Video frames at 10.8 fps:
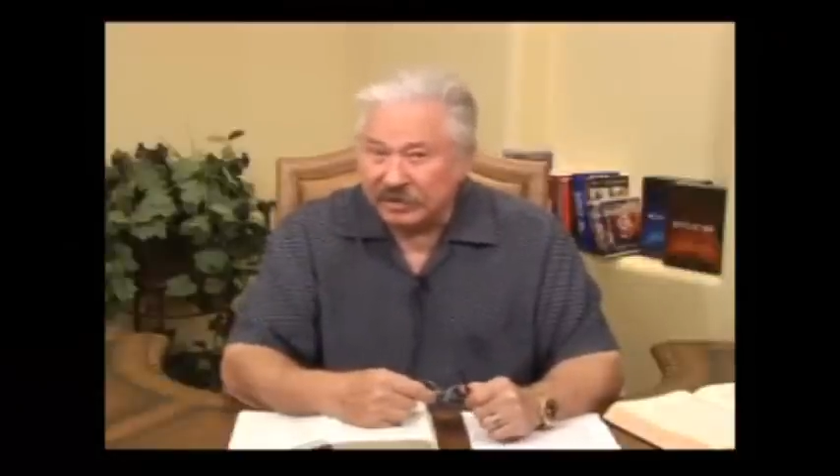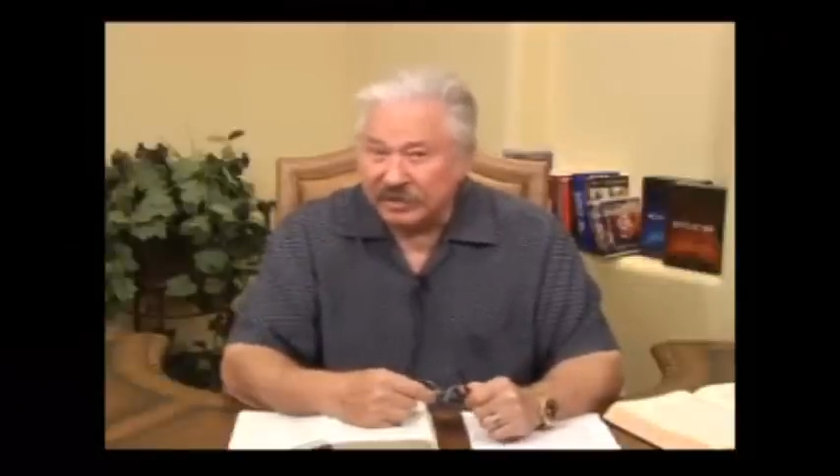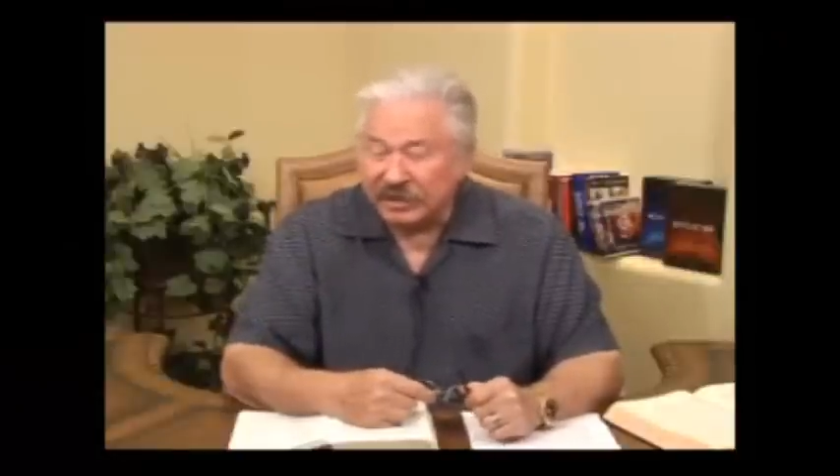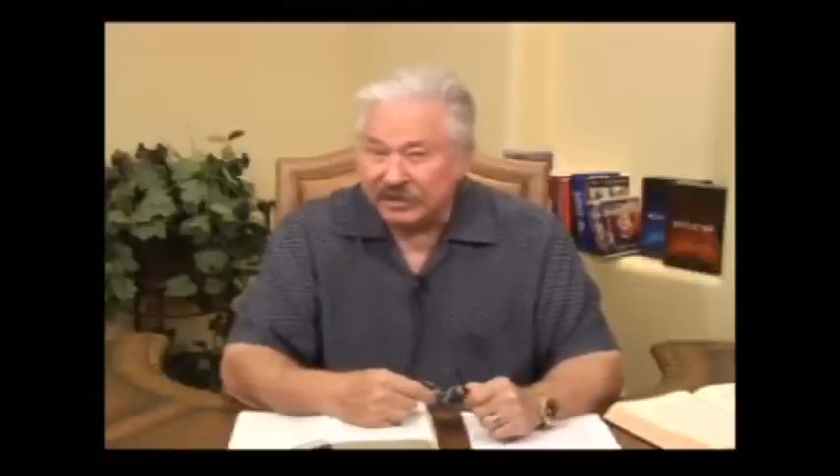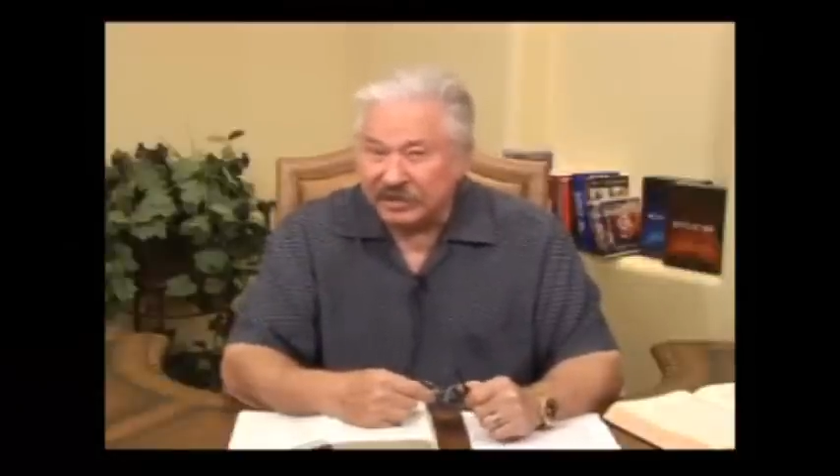
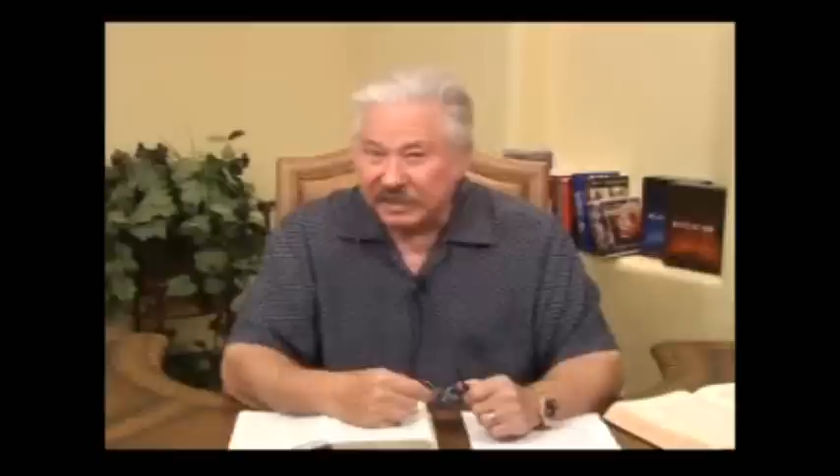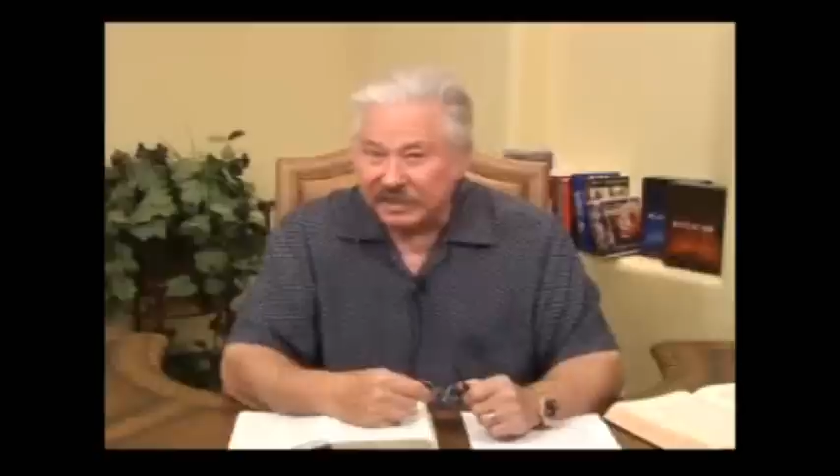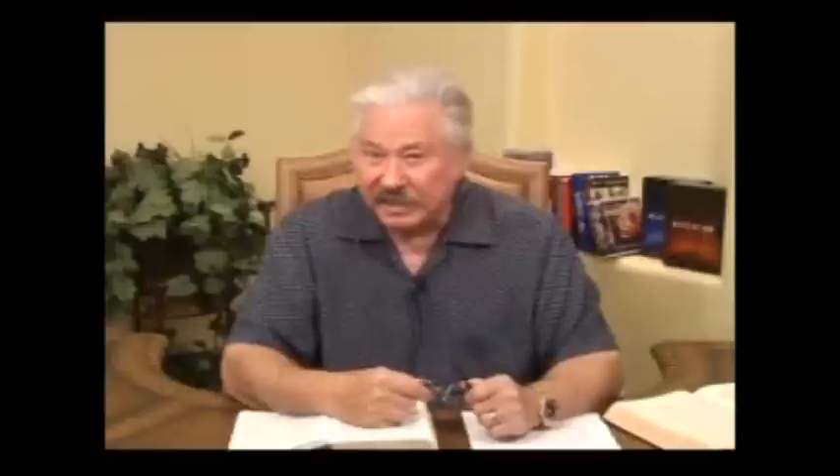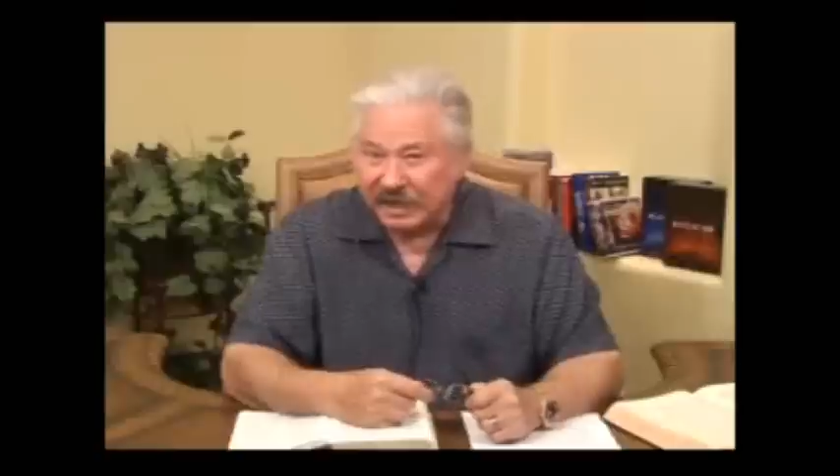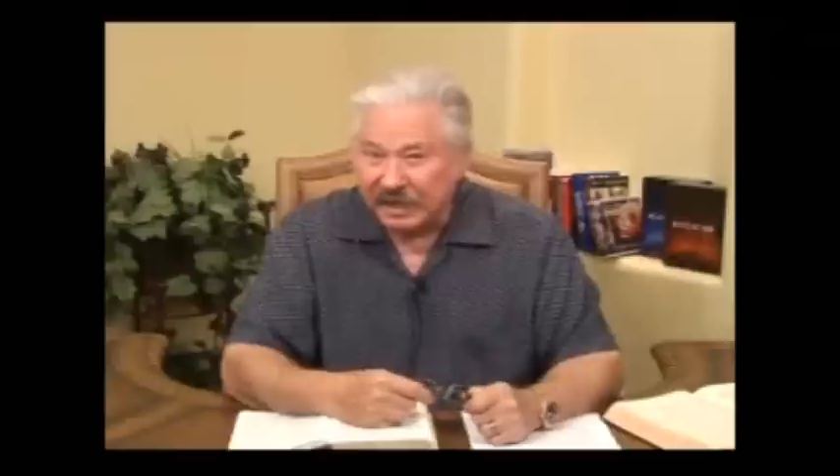to such an
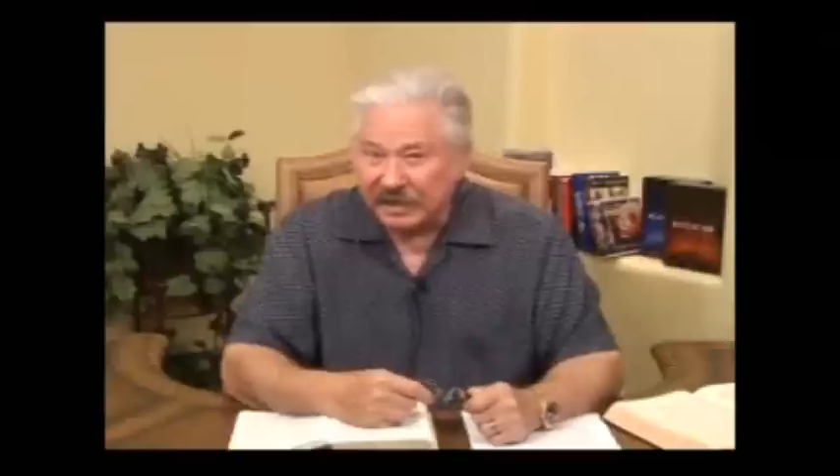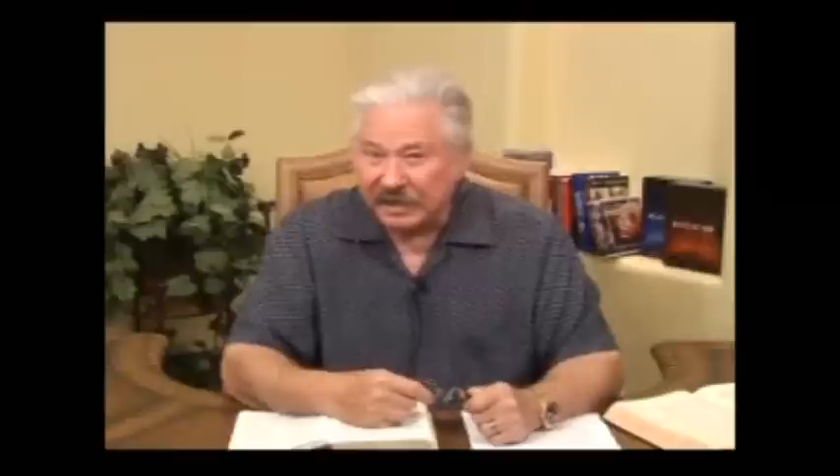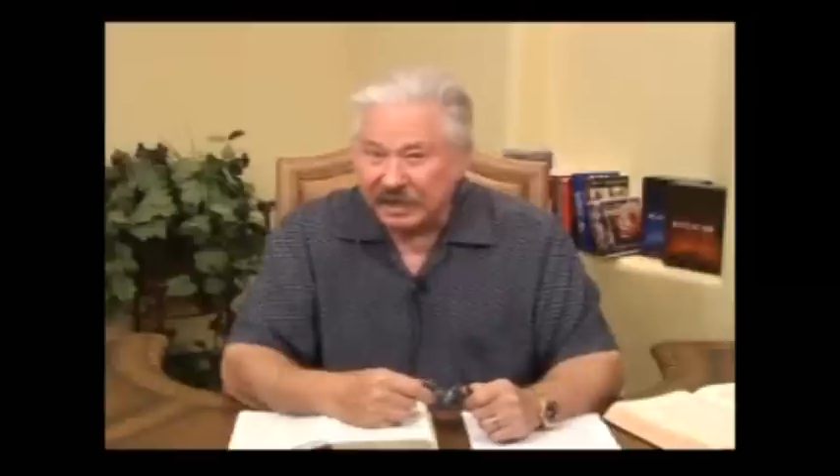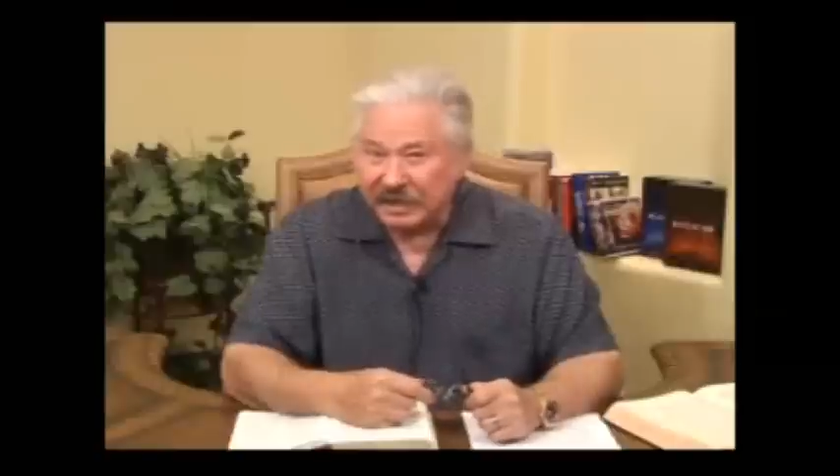attack